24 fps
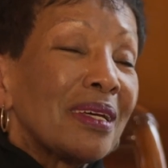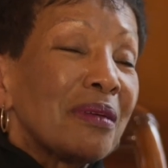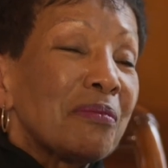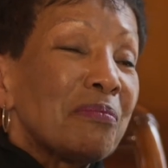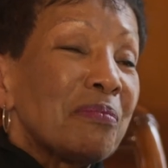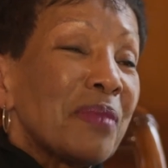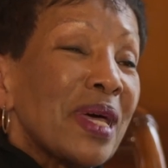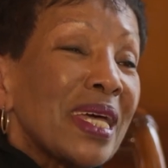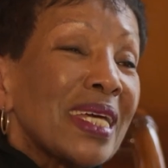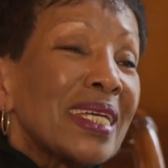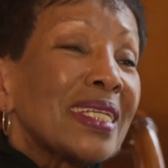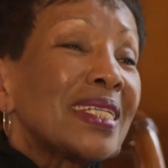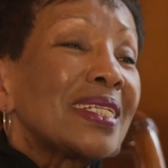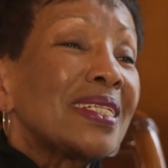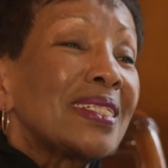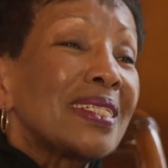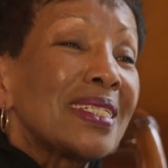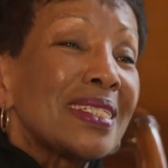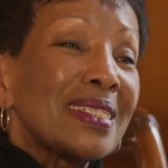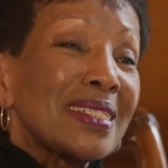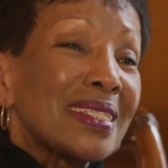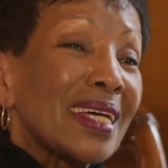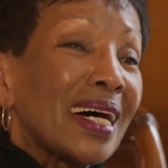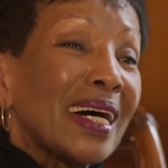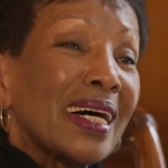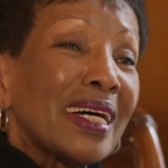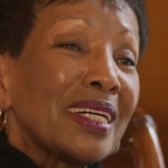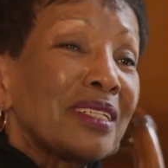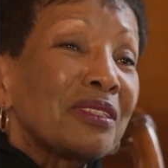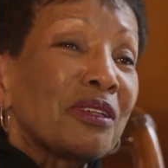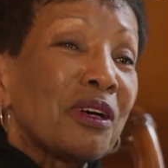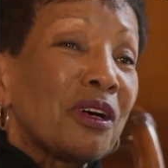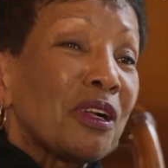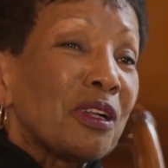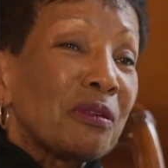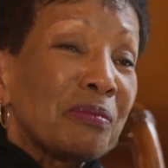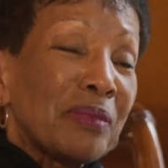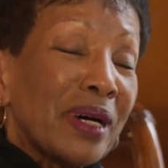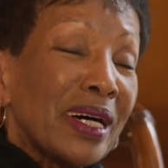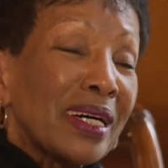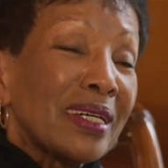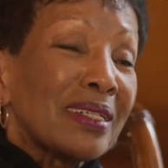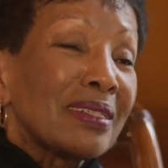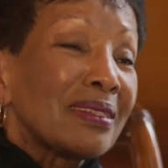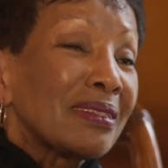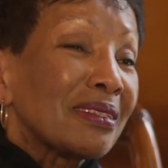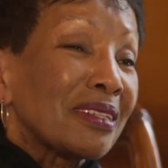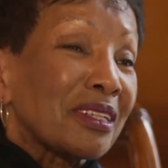made and designed all
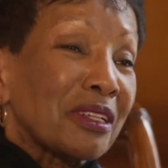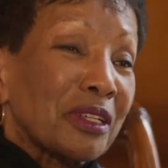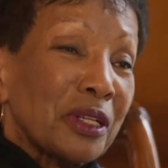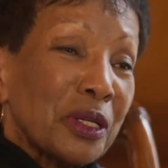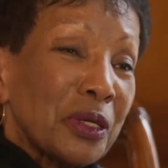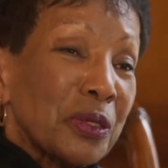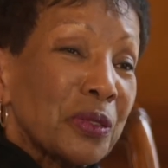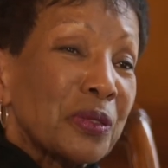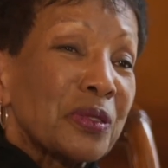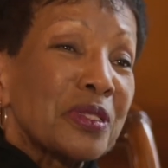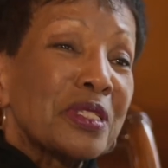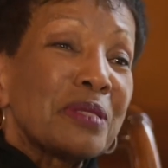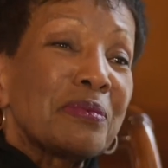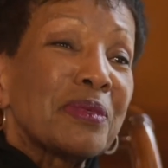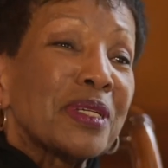my clothes,